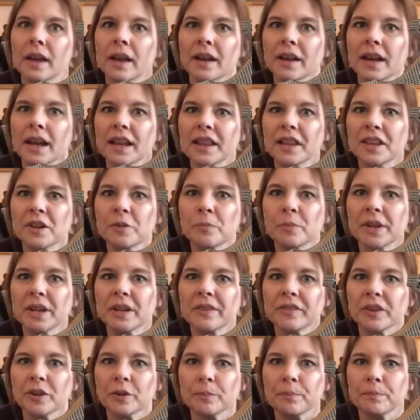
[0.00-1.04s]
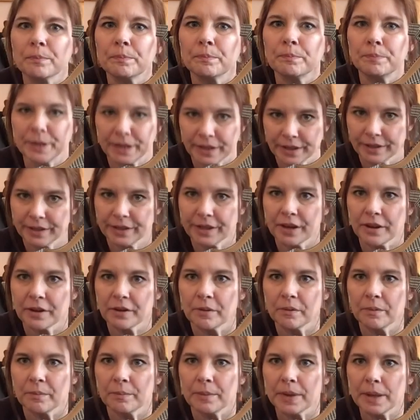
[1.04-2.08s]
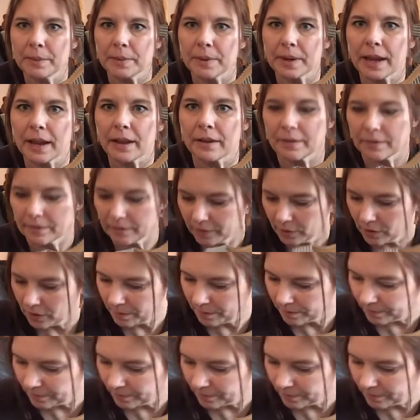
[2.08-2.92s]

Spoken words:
Got a little bit of your big toe peeping out. Oh,